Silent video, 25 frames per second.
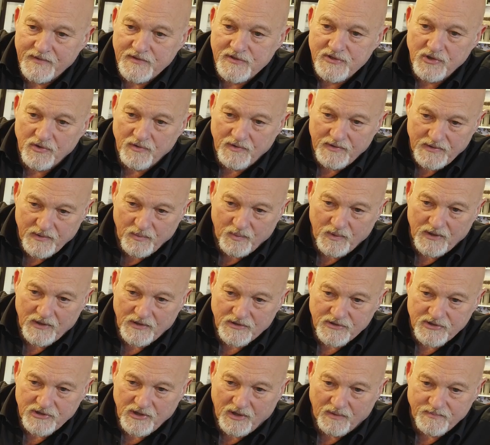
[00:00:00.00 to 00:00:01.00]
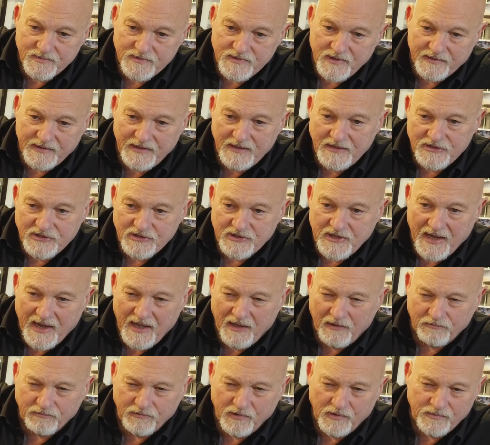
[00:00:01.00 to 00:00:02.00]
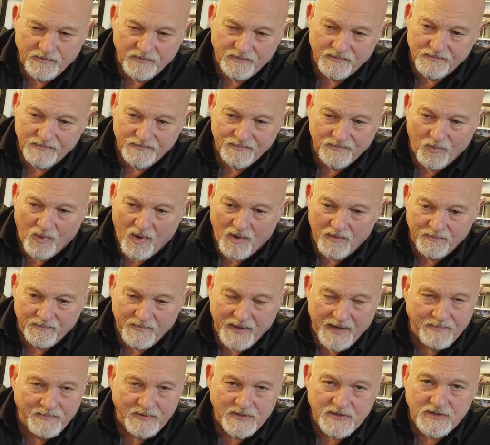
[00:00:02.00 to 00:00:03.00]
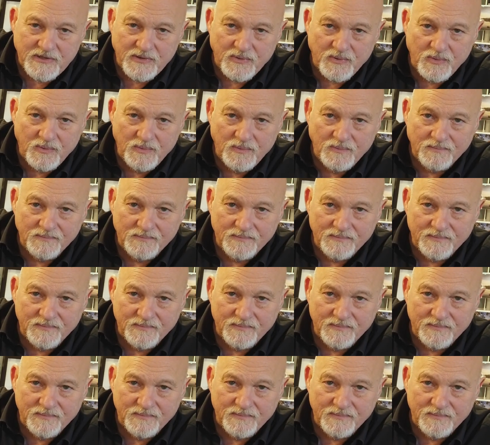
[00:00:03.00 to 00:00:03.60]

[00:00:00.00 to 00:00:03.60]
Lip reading: during the workshops, on each day, I'll run 1, maybe 2